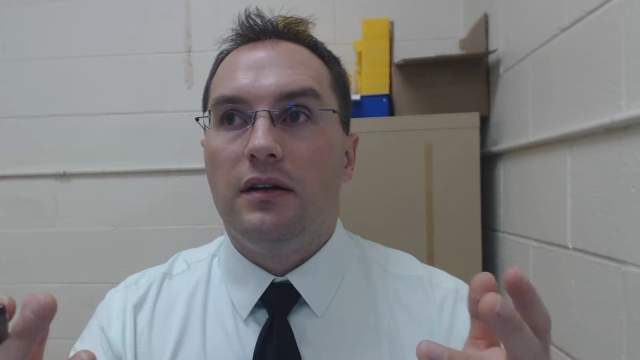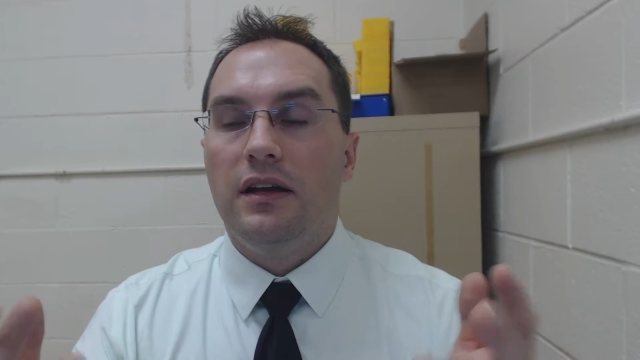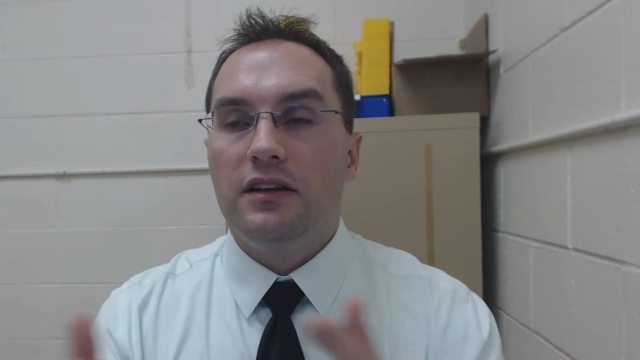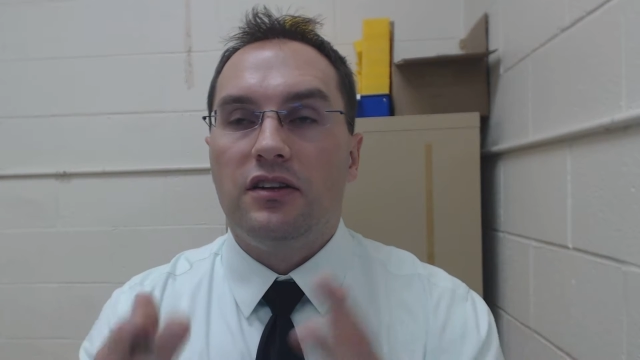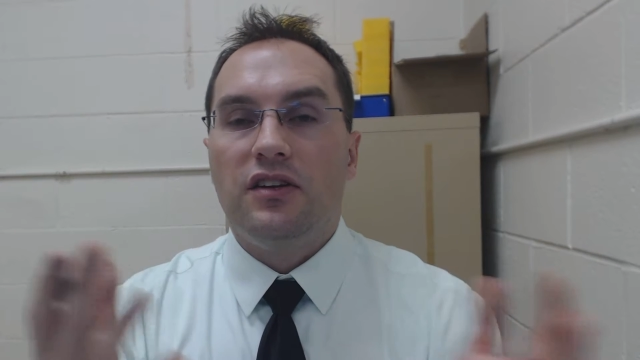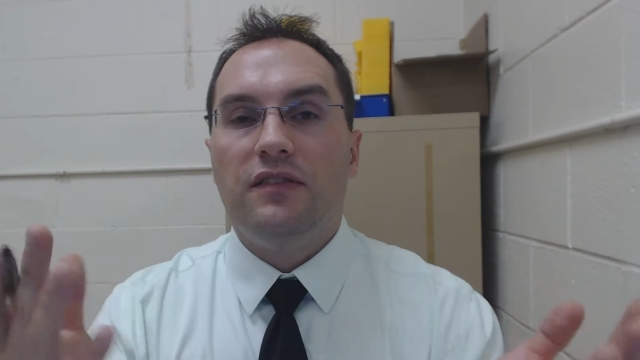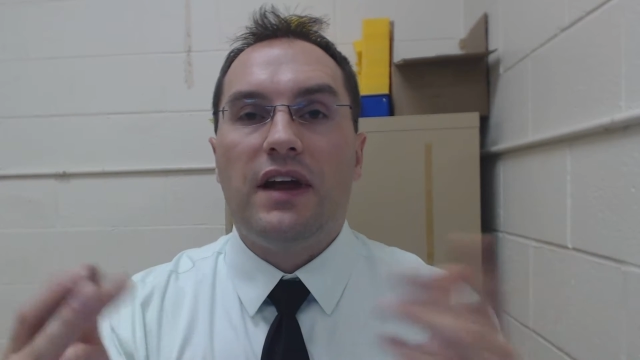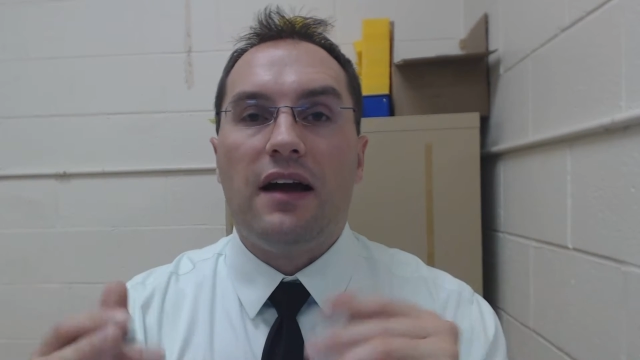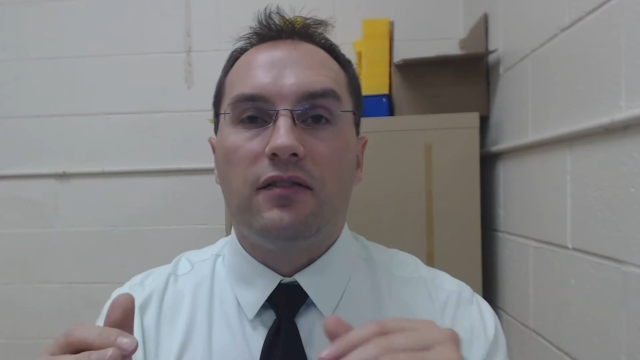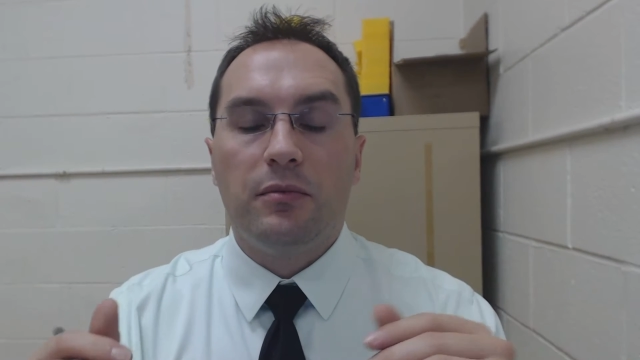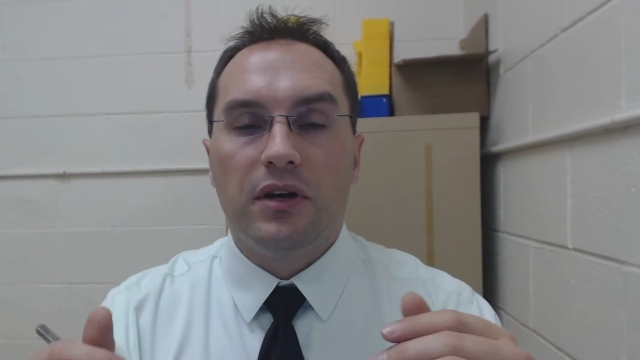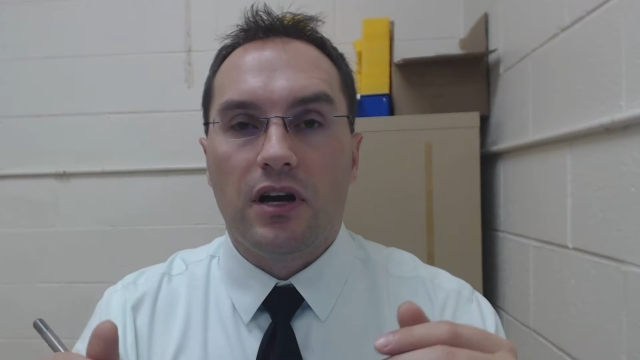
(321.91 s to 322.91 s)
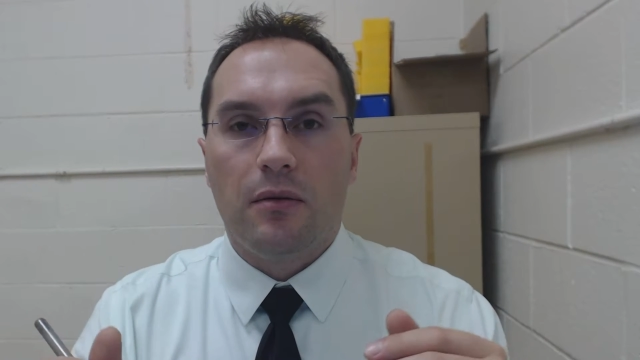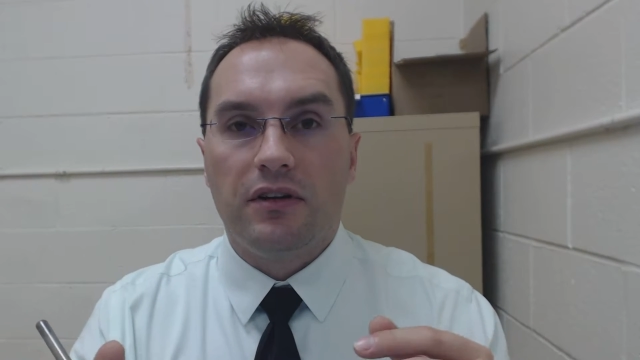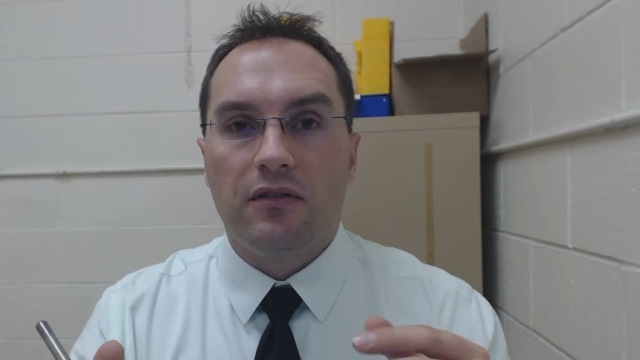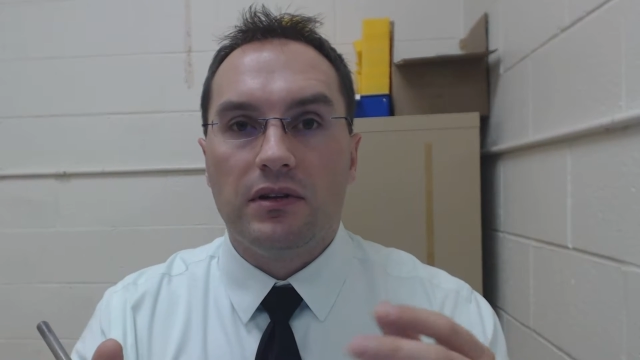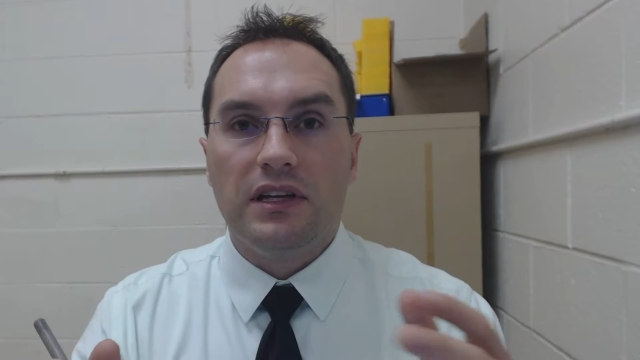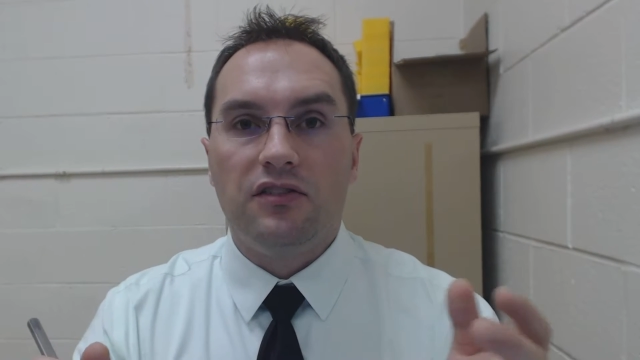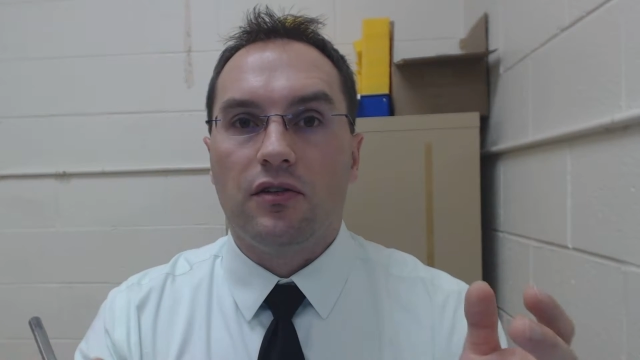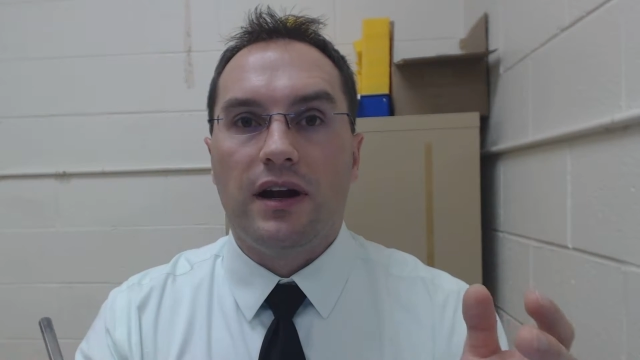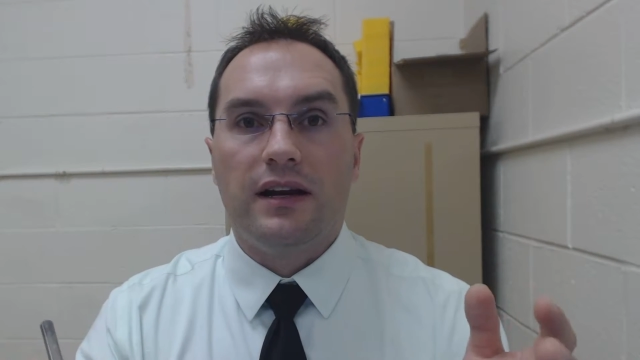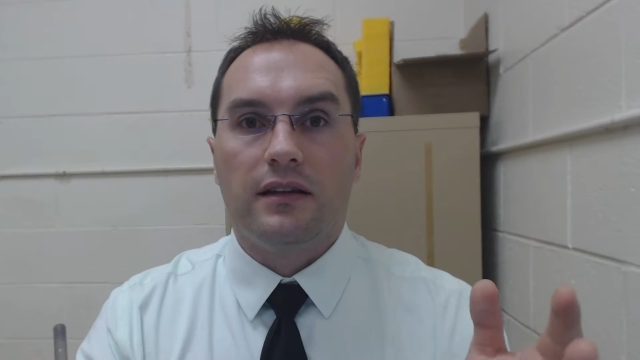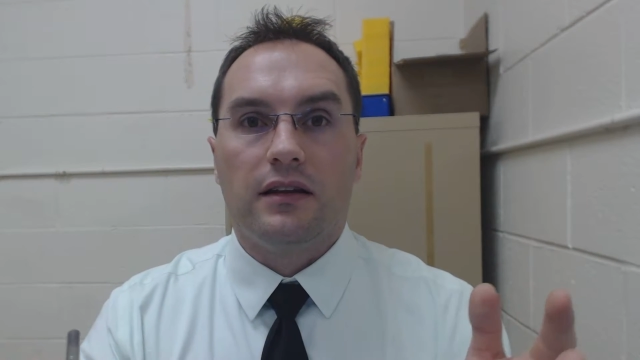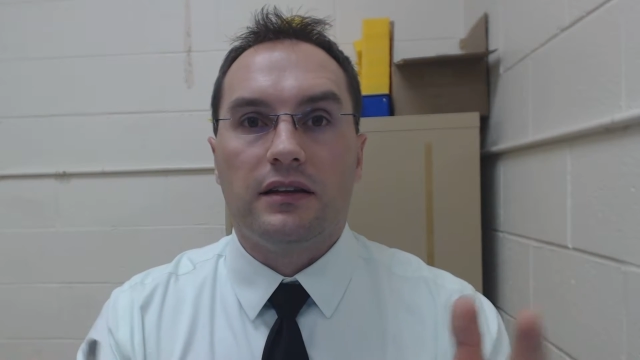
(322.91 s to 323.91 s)
it doesn't even have to be a company release
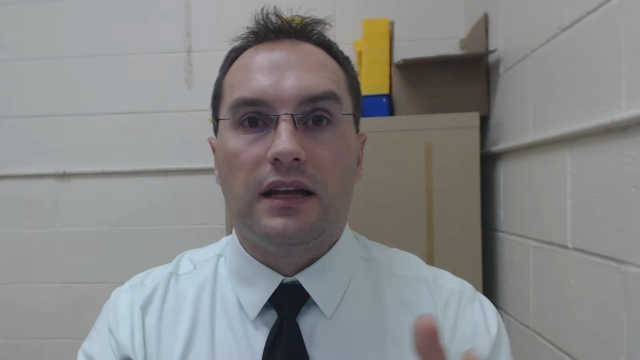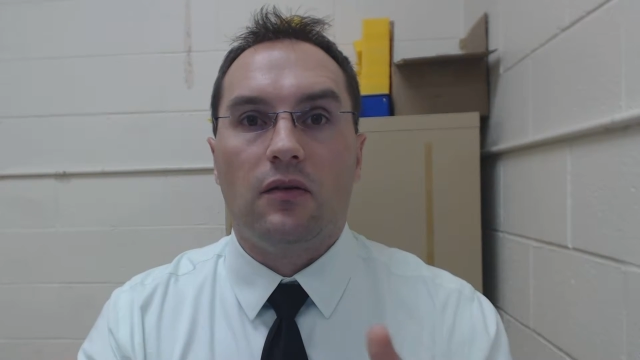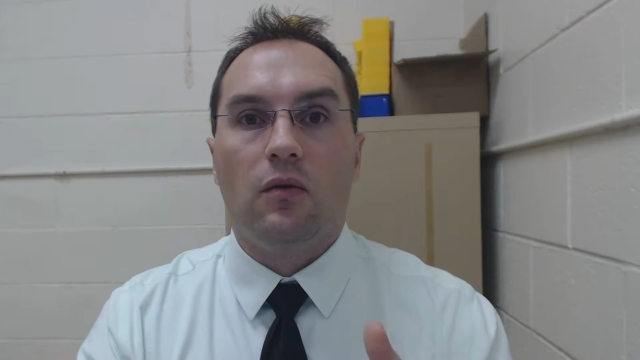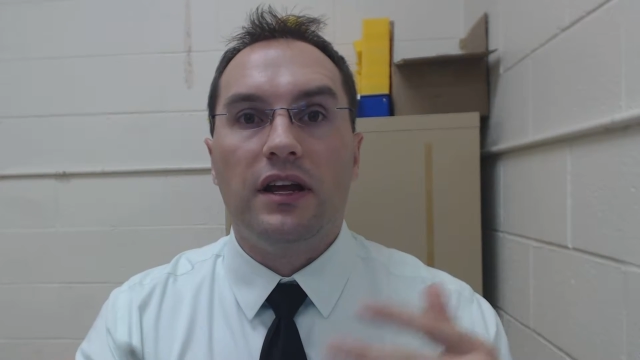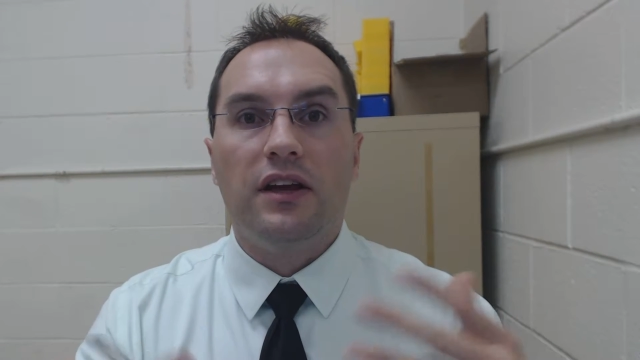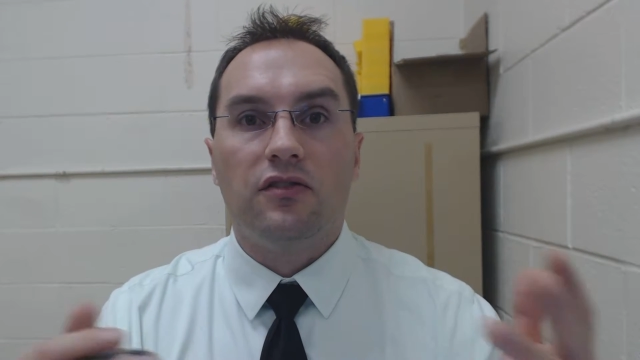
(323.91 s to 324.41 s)
or anything like that.